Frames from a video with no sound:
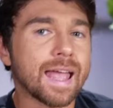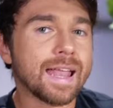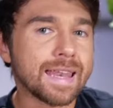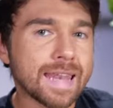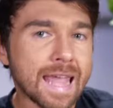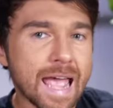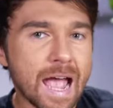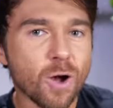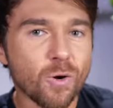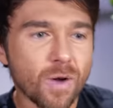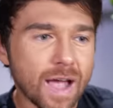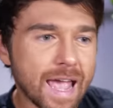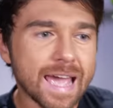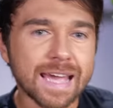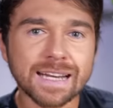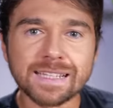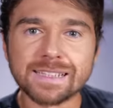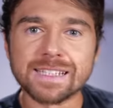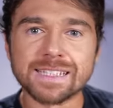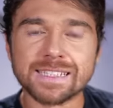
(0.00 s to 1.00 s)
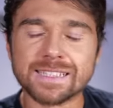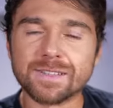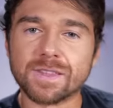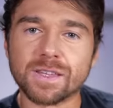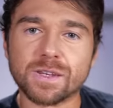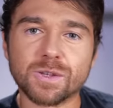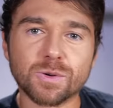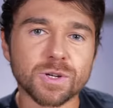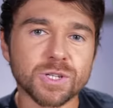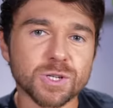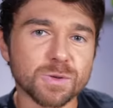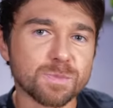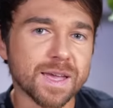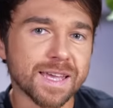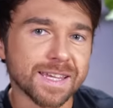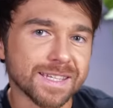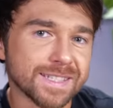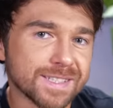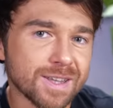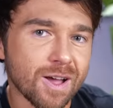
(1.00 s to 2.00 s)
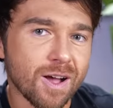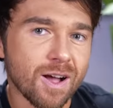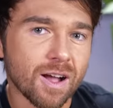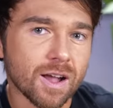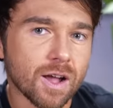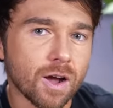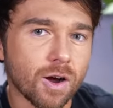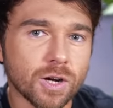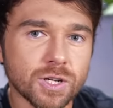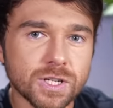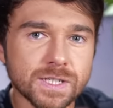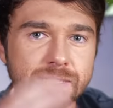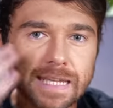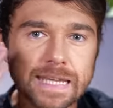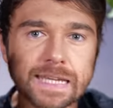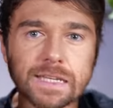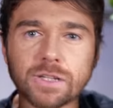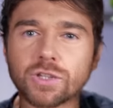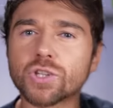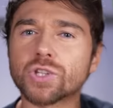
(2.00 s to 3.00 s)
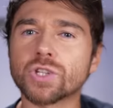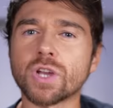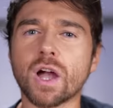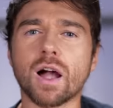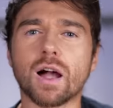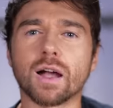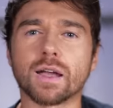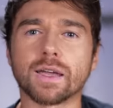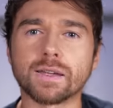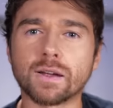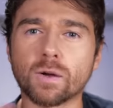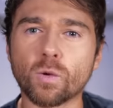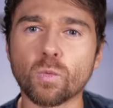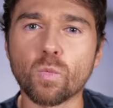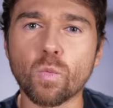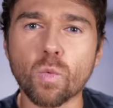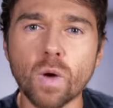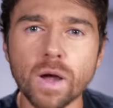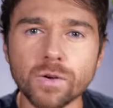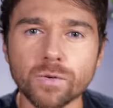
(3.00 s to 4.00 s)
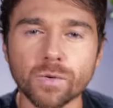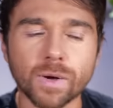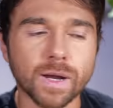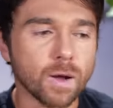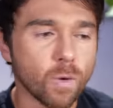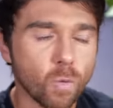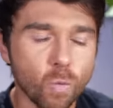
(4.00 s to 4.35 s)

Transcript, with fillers: And now analysts of the Deutsche Bank stock are just in shock and are wondering